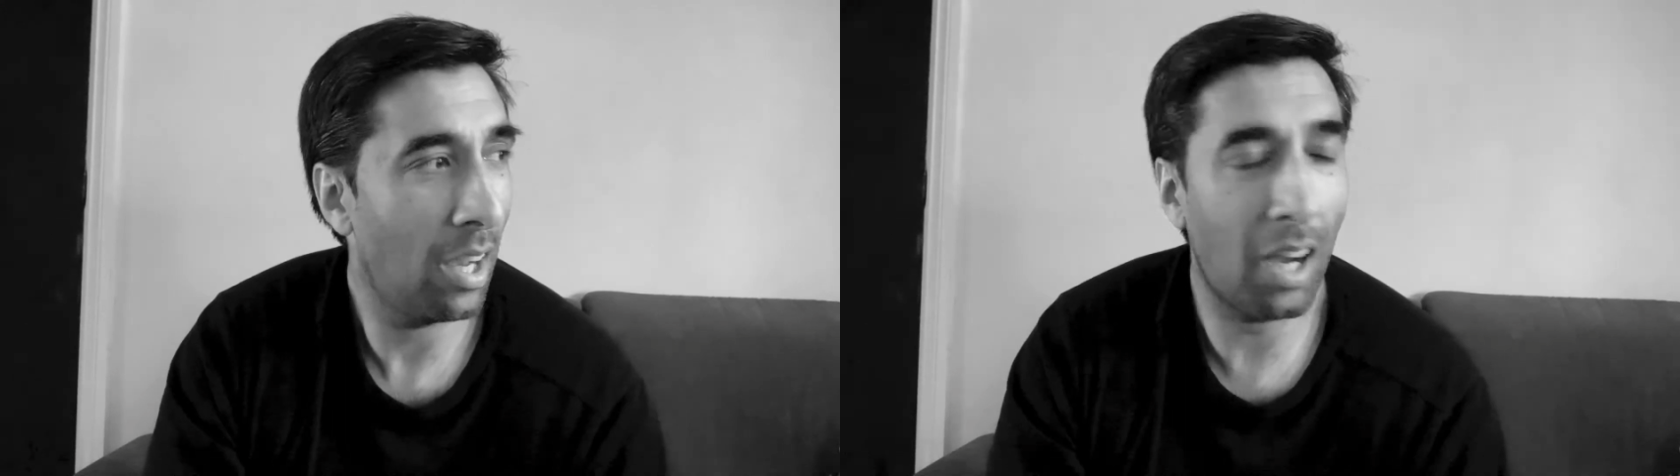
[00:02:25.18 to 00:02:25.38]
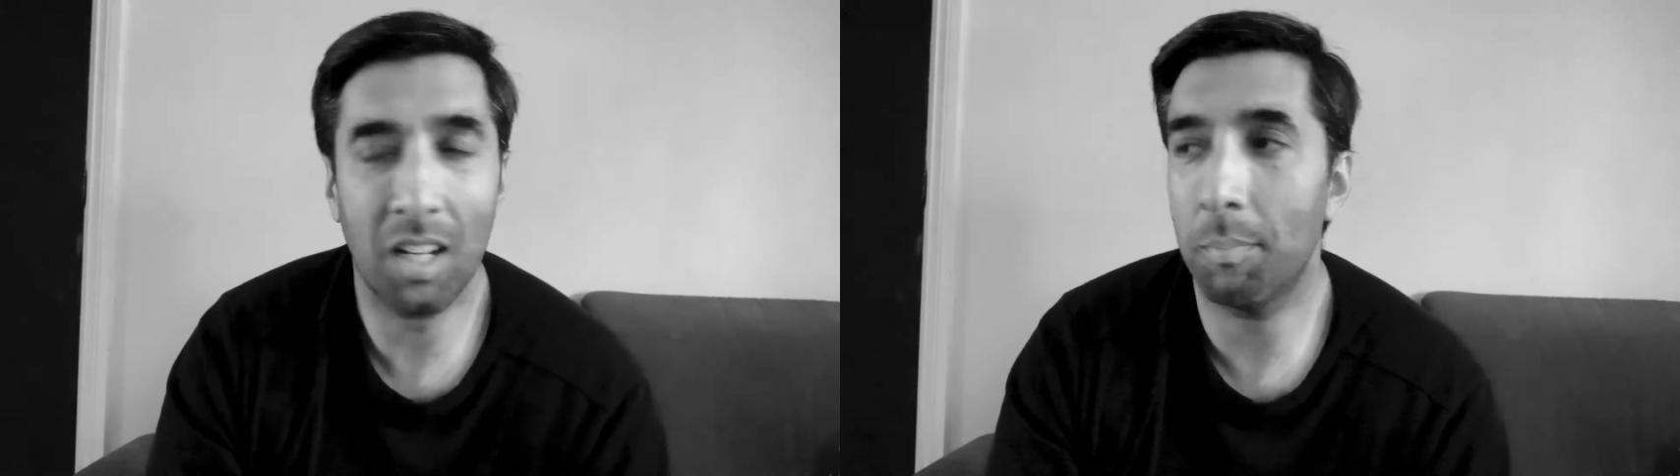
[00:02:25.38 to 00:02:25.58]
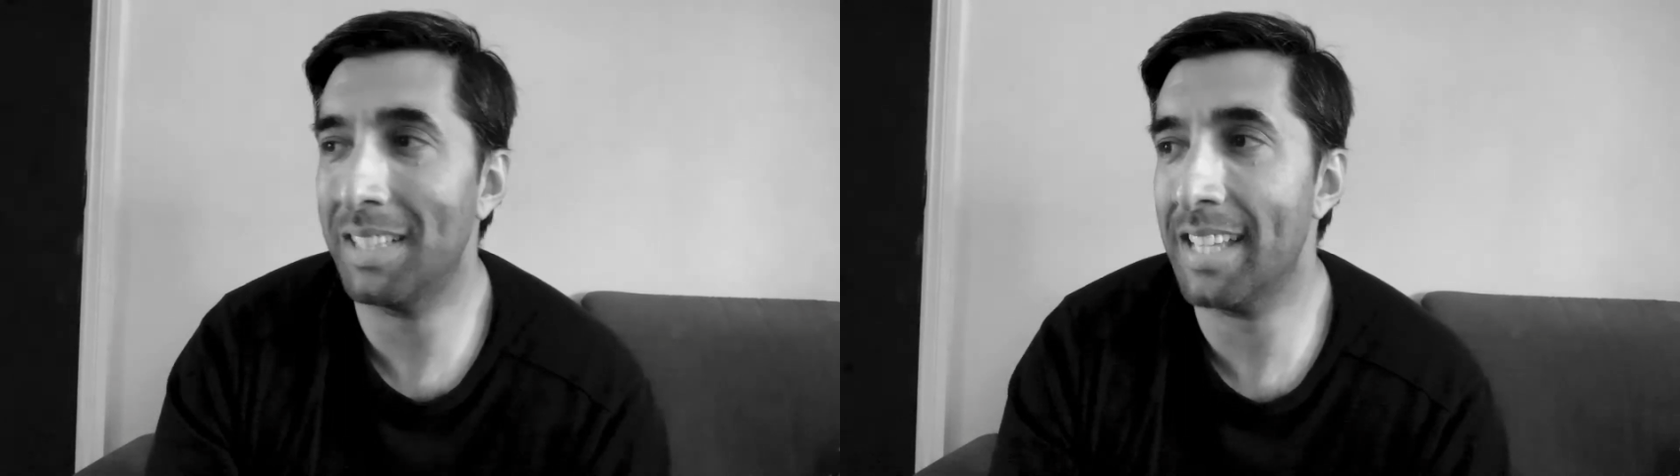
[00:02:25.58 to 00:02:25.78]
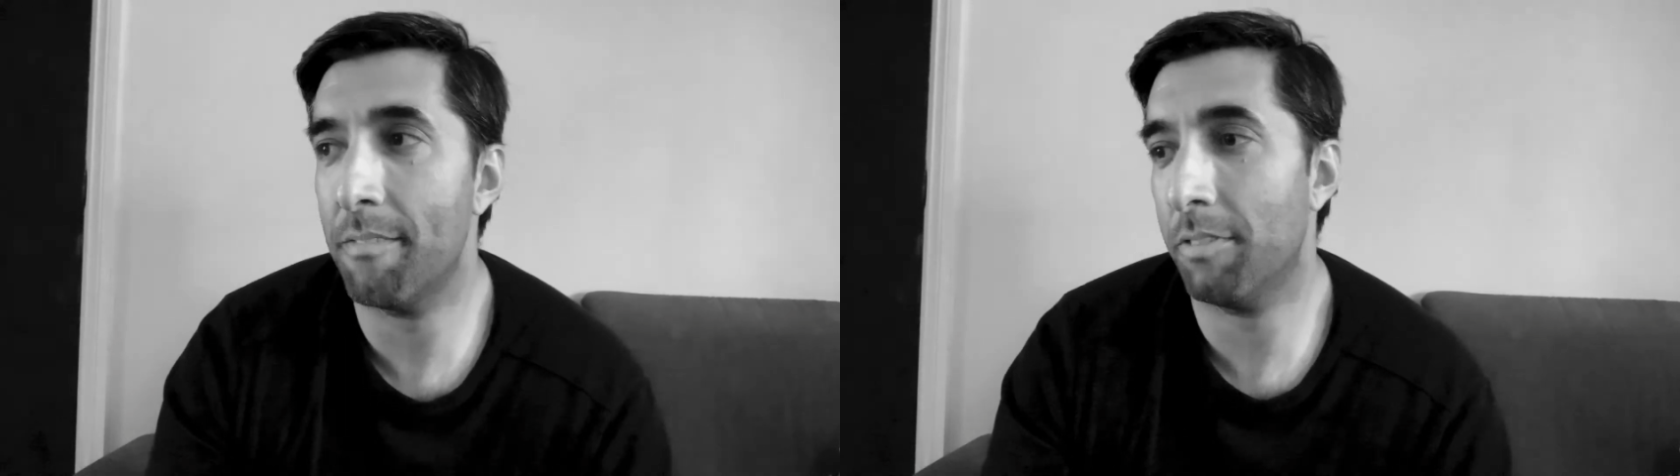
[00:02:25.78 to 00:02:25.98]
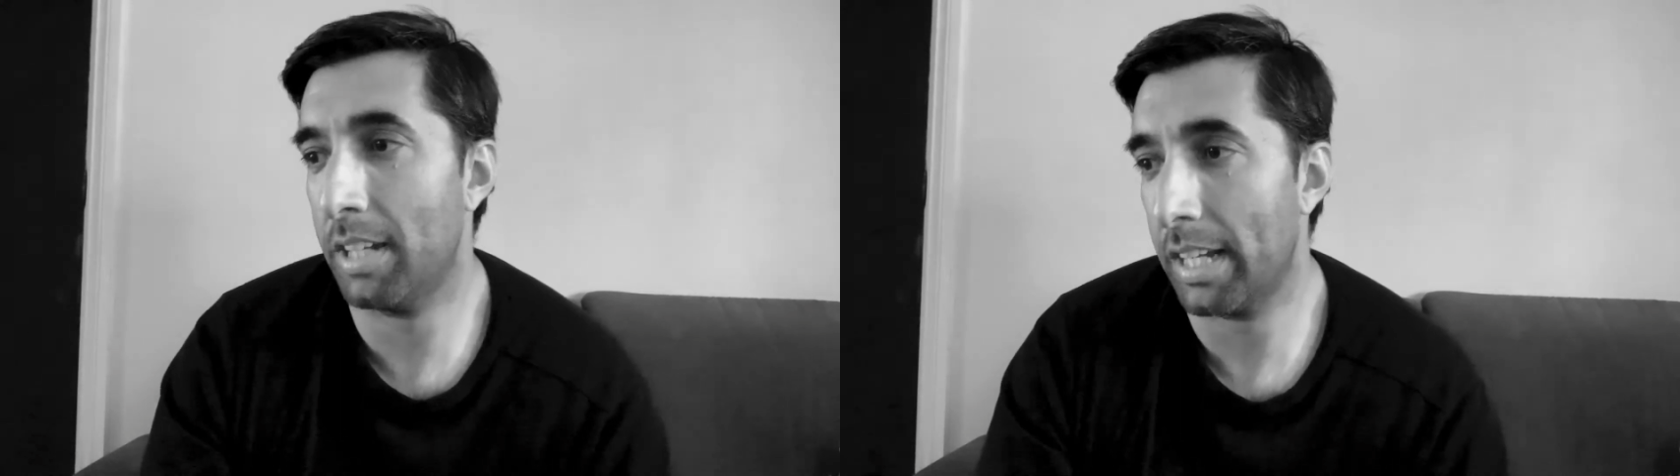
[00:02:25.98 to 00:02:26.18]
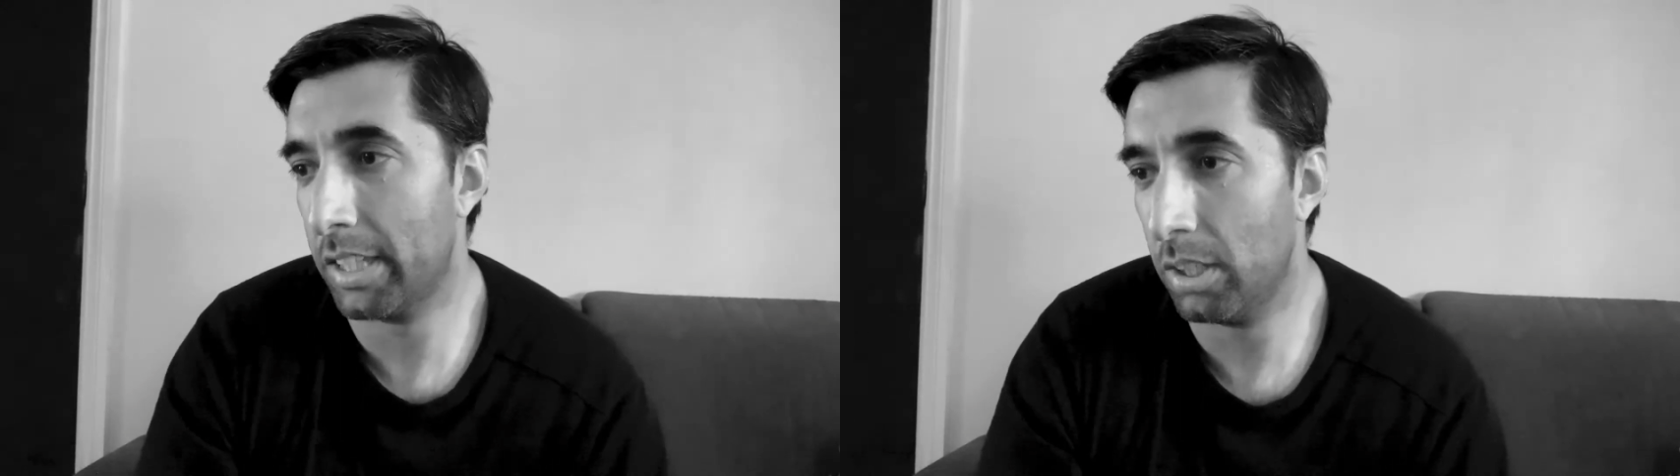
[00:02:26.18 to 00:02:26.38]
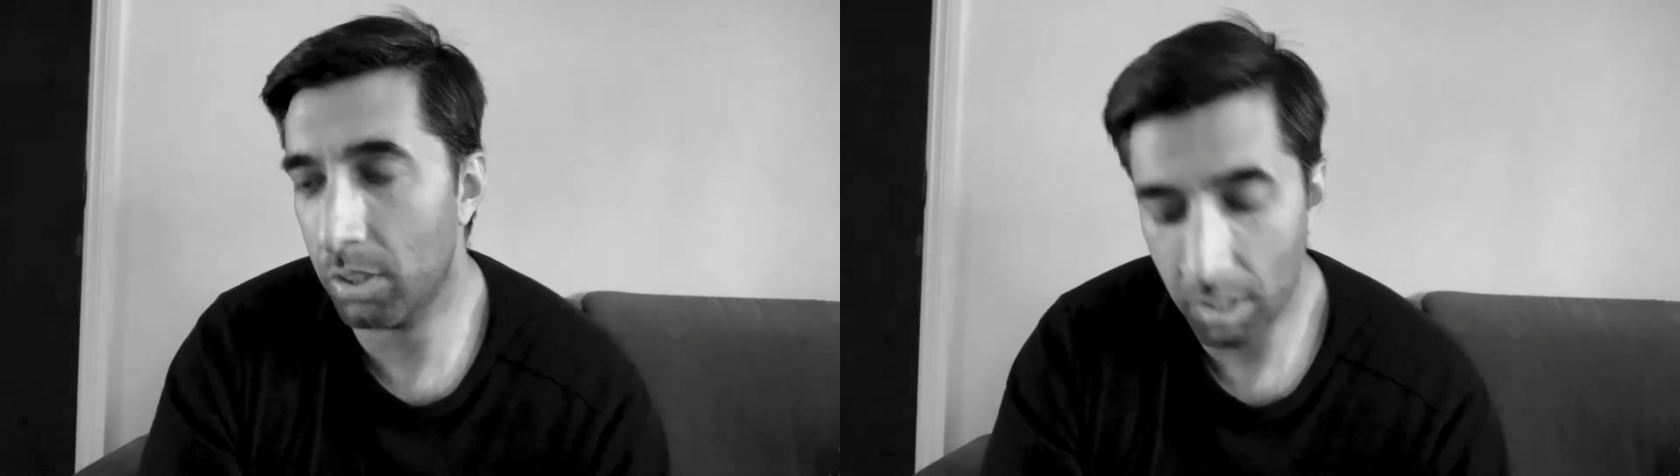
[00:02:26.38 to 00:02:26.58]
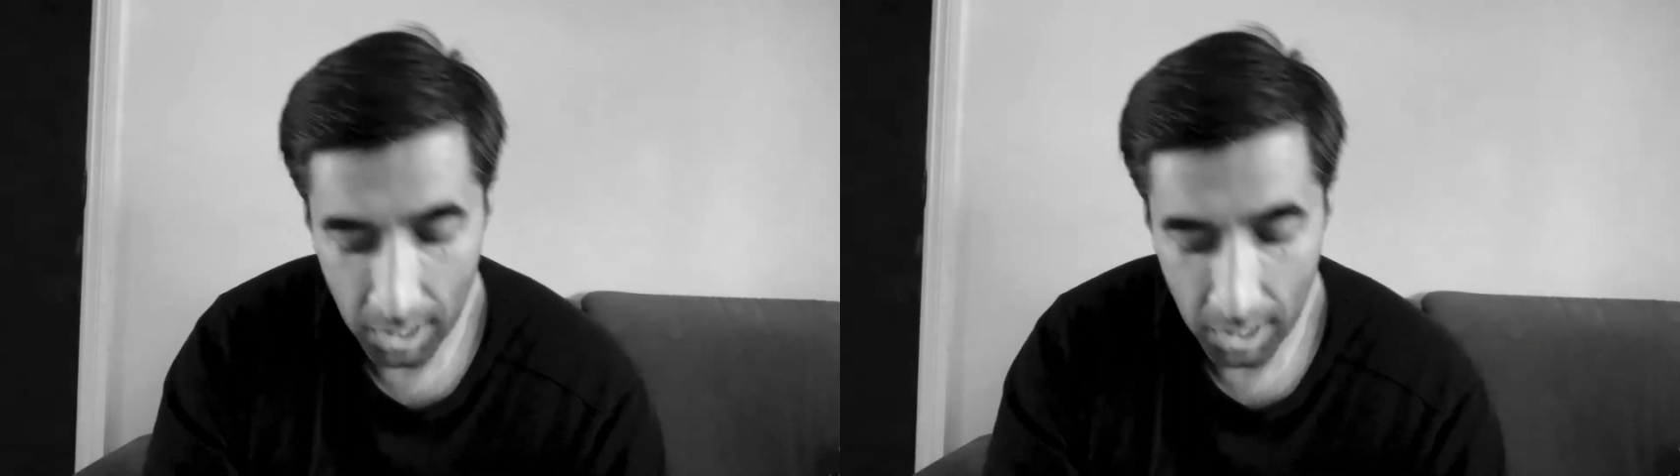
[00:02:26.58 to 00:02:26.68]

I could be 10th in that queue.